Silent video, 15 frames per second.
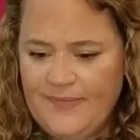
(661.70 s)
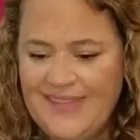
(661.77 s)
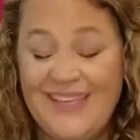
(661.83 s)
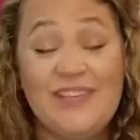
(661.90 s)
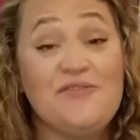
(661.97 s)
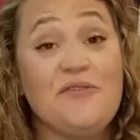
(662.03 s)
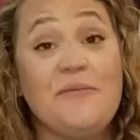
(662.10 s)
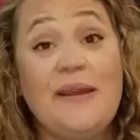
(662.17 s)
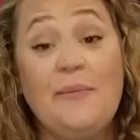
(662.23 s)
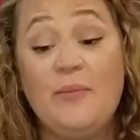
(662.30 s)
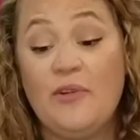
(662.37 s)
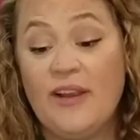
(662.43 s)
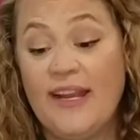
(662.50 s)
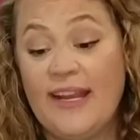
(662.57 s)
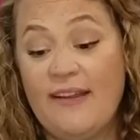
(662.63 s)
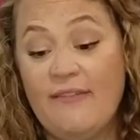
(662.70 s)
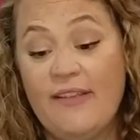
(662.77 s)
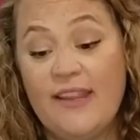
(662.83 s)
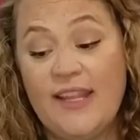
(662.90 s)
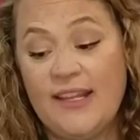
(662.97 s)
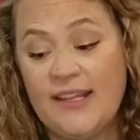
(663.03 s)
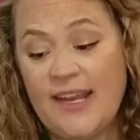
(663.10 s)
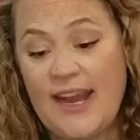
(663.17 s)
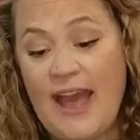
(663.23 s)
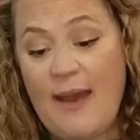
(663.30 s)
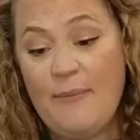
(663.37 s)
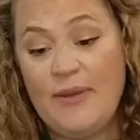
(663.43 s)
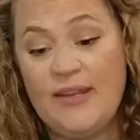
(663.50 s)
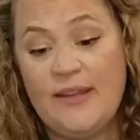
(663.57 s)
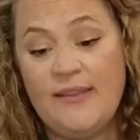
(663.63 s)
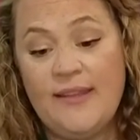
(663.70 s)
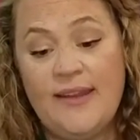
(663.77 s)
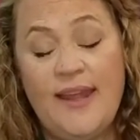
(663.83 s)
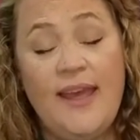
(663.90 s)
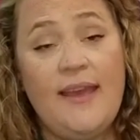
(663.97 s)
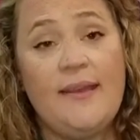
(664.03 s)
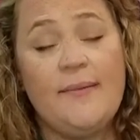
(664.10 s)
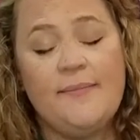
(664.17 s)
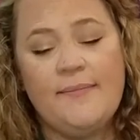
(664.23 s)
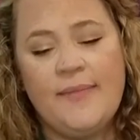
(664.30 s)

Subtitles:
He's remembering everything that happened in the day.